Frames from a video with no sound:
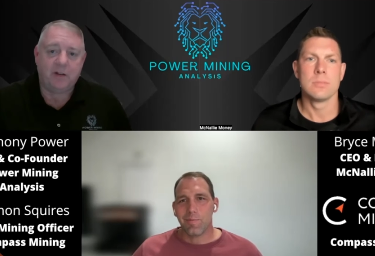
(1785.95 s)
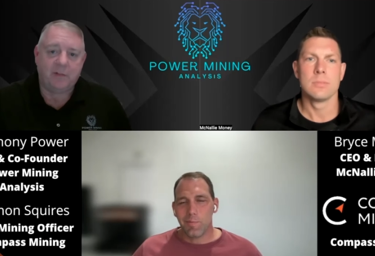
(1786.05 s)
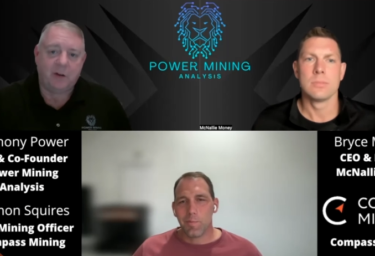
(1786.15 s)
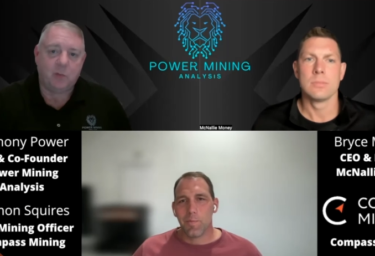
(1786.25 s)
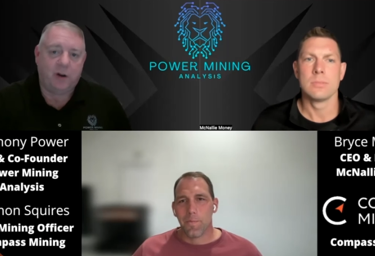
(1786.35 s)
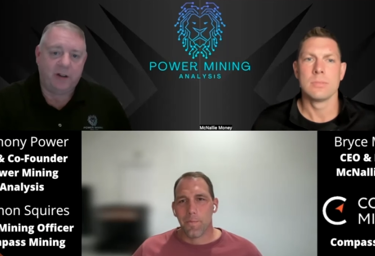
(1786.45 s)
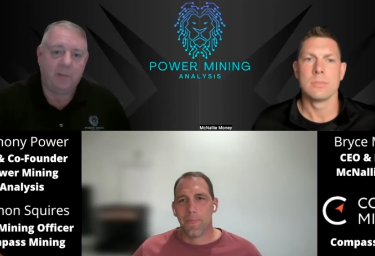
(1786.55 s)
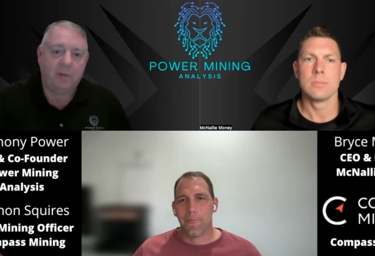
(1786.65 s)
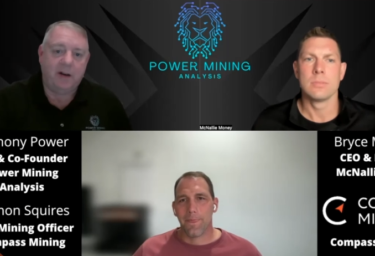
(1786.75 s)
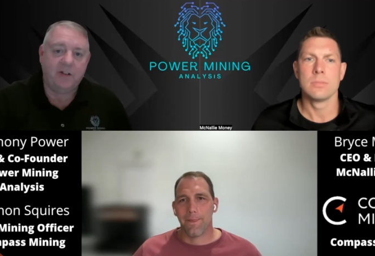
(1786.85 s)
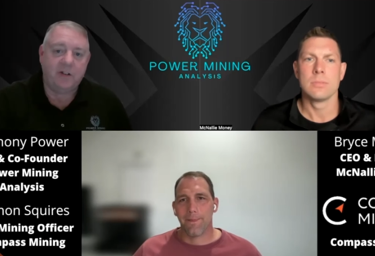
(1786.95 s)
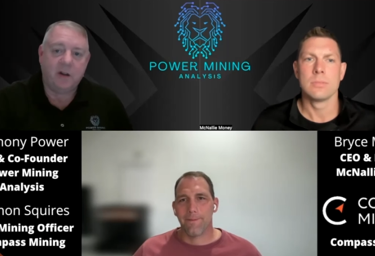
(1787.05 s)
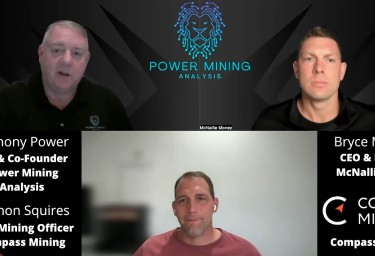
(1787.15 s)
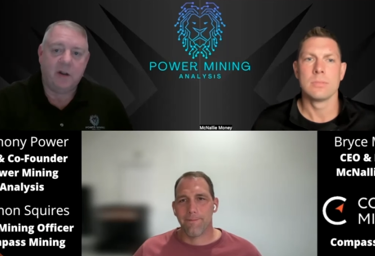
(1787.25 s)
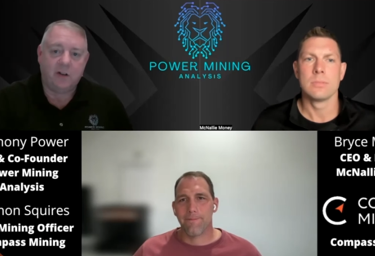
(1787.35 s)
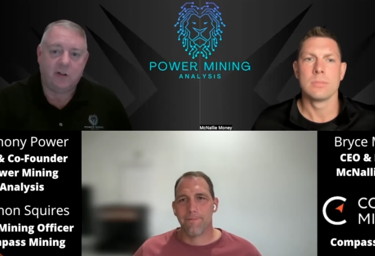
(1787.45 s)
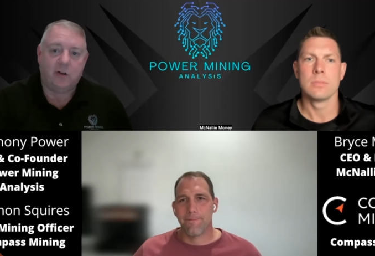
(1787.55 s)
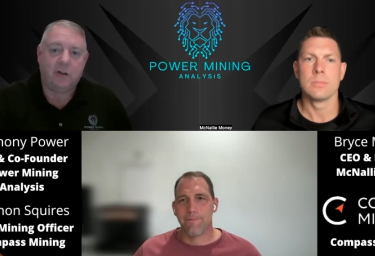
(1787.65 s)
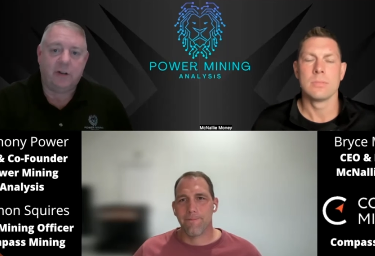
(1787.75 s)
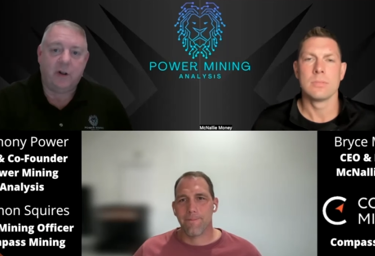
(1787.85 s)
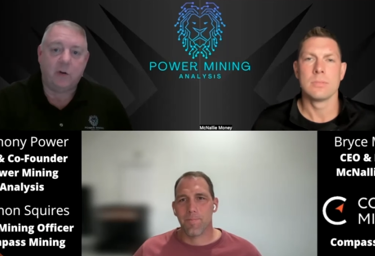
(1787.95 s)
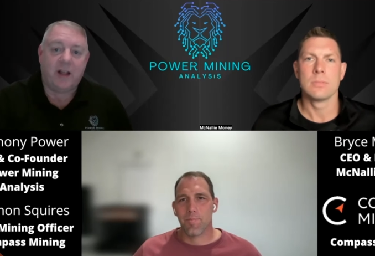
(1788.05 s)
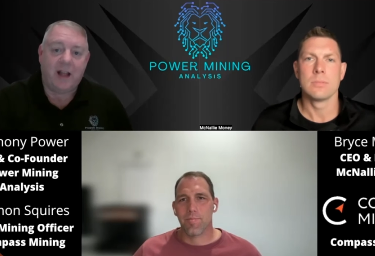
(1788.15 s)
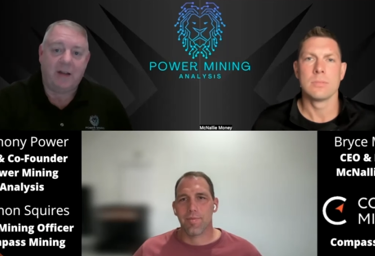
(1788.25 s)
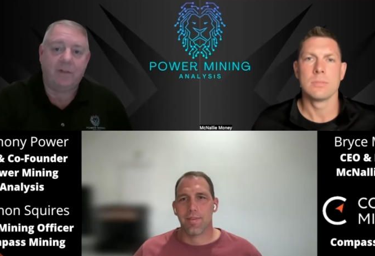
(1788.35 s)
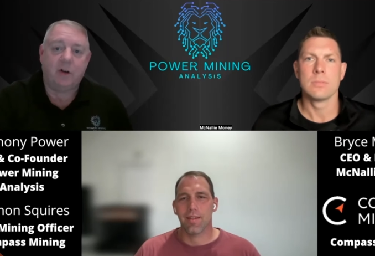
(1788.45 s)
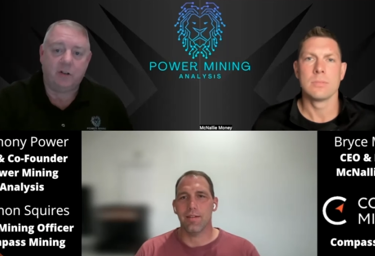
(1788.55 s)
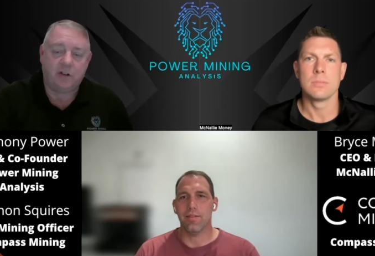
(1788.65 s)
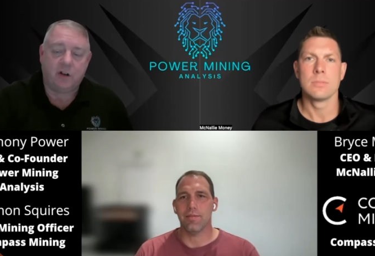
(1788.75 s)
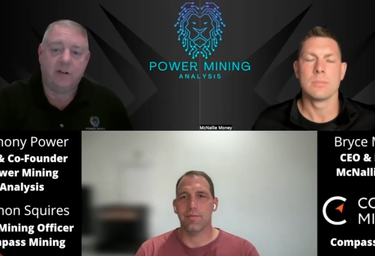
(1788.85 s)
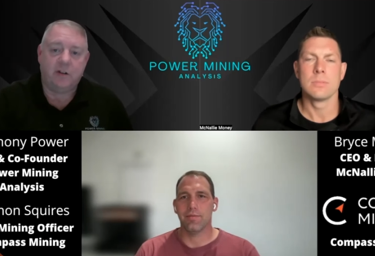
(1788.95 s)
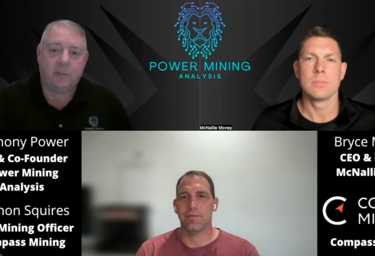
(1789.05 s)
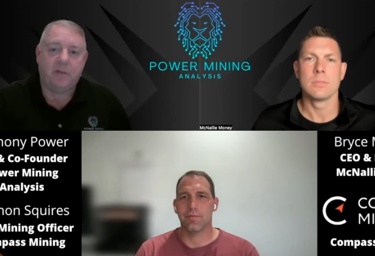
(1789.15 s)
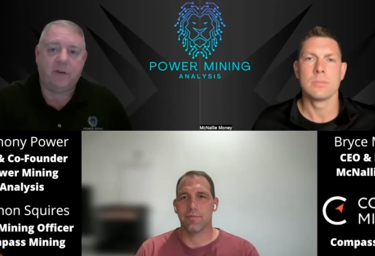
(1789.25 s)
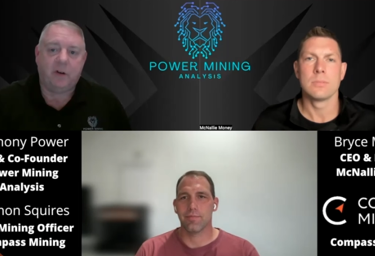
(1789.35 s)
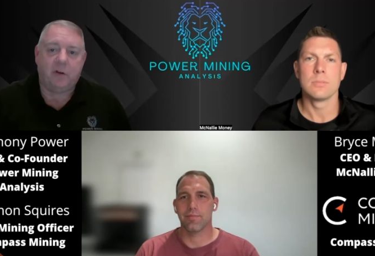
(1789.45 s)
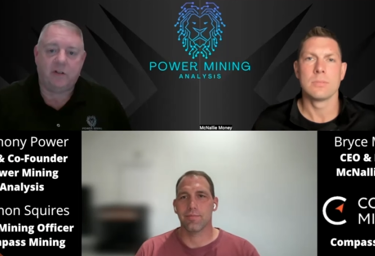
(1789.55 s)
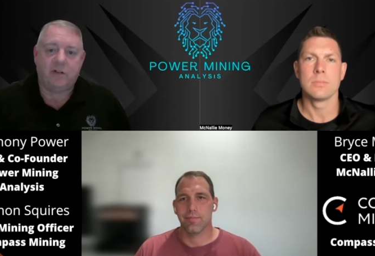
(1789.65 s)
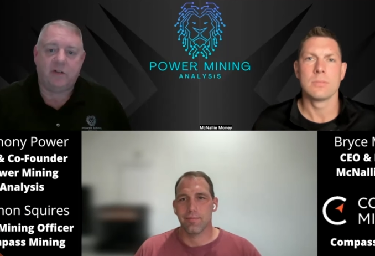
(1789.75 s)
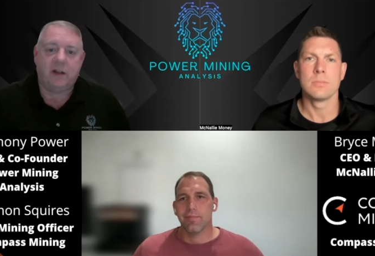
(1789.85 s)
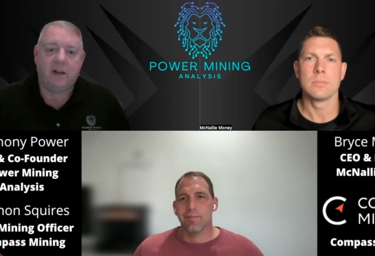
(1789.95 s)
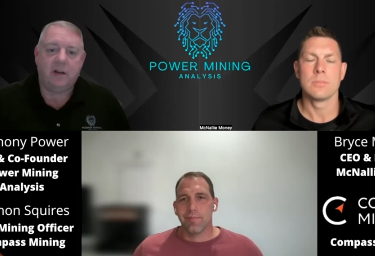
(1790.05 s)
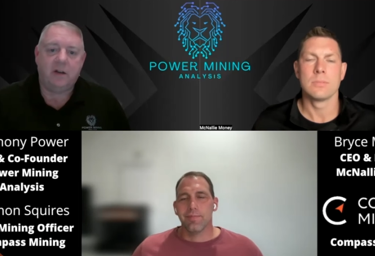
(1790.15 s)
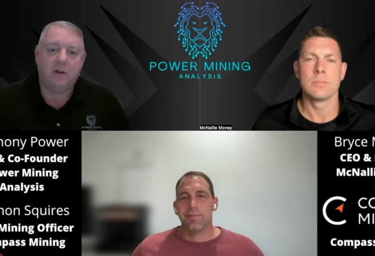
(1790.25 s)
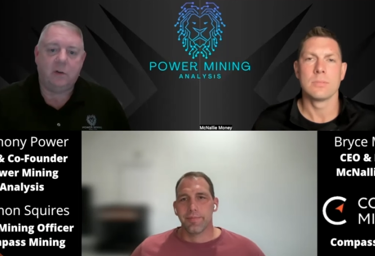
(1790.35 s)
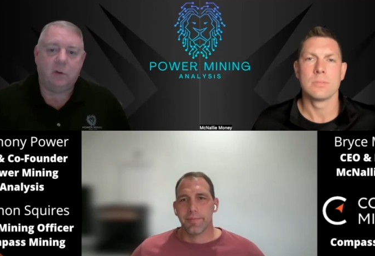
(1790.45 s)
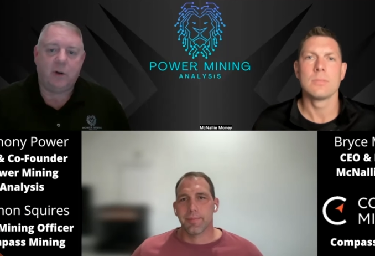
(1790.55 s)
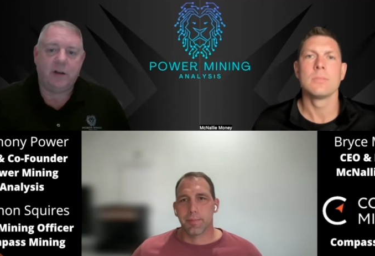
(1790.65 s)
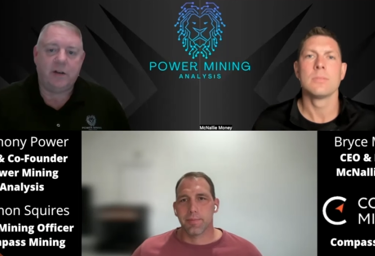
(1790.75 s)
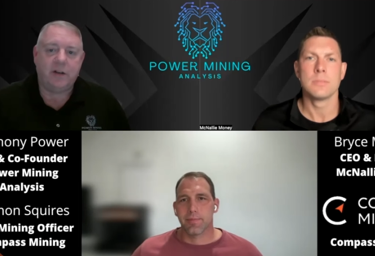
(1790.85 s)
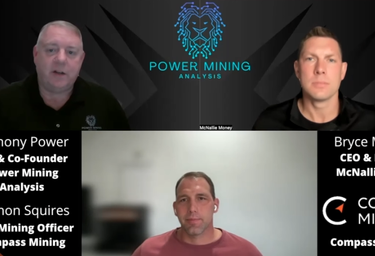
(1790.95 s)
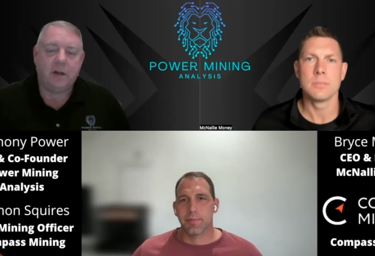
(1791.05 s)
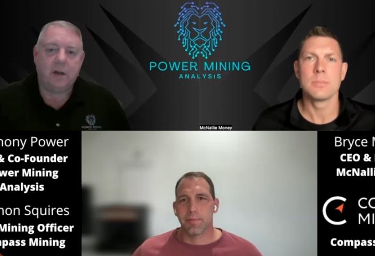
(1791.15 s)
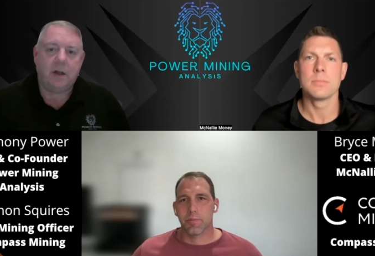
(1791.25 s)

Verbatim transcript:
Speaker 1: That's why the miners are, are certainly, those that haven't are starting to pivot across to that already.